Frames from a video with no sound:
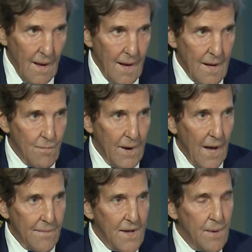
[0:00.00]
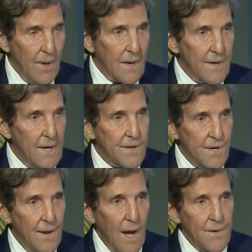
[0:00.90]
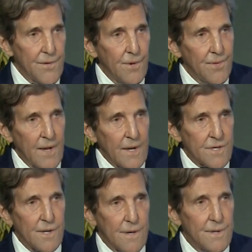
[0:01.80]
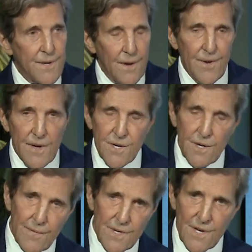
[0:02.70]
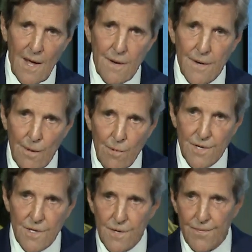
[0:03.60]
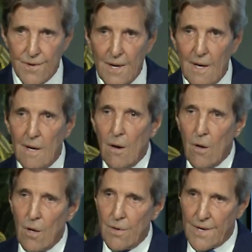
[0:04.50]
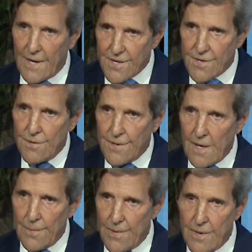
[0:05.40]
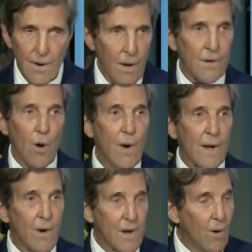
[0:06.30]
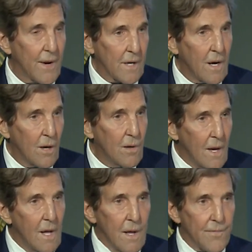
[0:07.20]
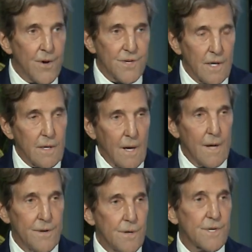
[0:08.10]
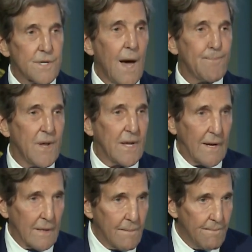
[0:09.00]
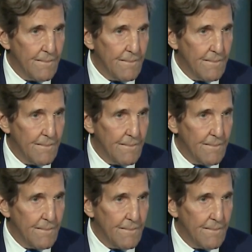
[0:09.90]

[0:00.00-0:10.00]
and we have the ability to not do things that are the definition of insanity, which is if you're digging a hole and you get too deep and you're not going where you want to go, first thing you got to do is stop digging.